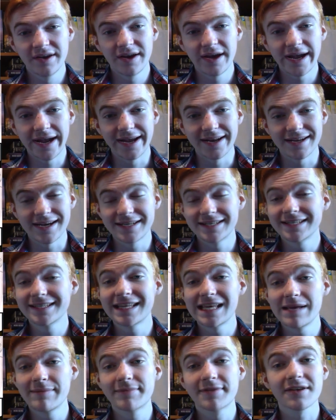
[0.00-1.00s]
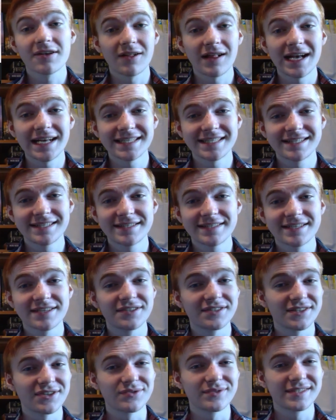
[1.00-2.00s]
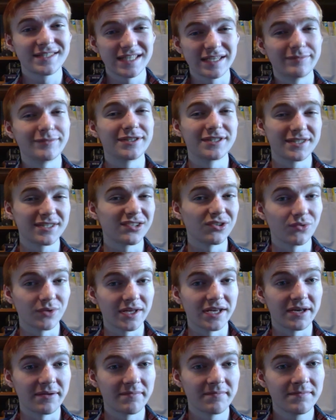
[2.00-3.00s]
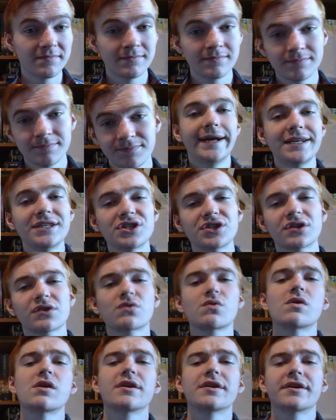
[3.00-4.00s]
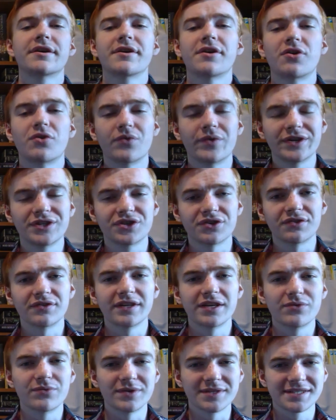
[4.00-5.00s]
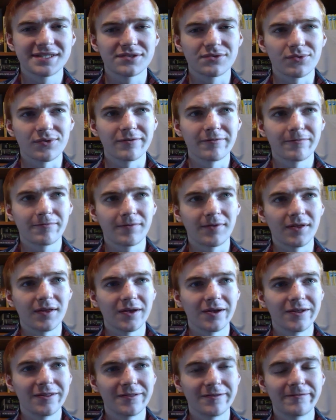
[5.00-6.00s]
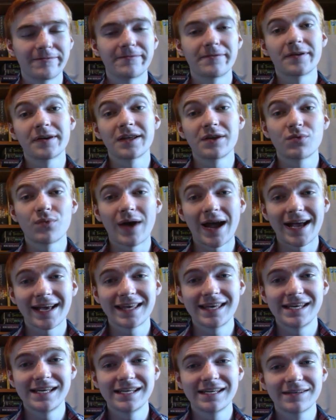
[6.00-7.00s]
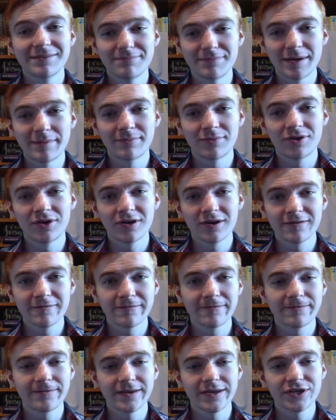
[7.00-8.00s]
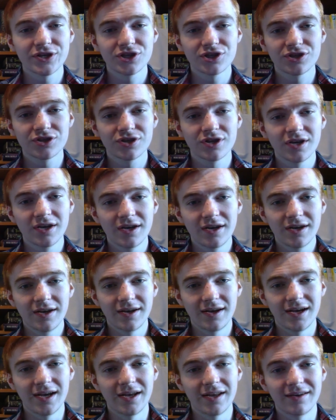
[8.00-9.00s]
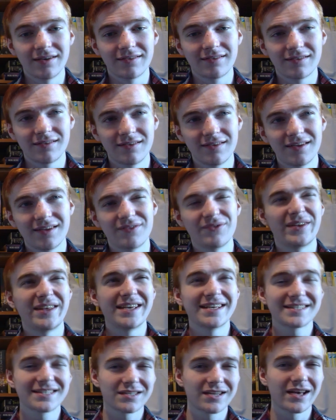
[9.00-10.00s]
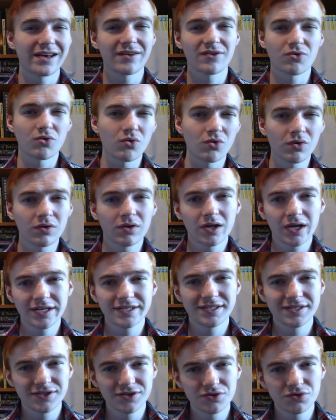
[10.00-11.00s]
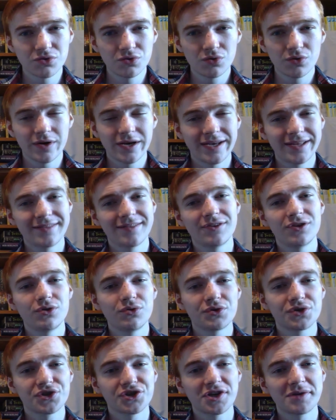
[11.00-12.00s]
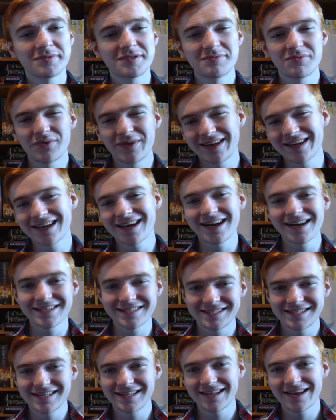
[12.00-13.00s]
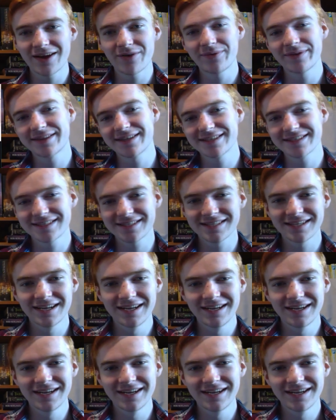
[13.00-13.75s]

and I did keep the glasses because those seemed to suit him. Agent Iguana originally was sort of the funny, wacky member of Fish, and he hasn't had a whole lot to do in the new strips, but we can kind of see that with his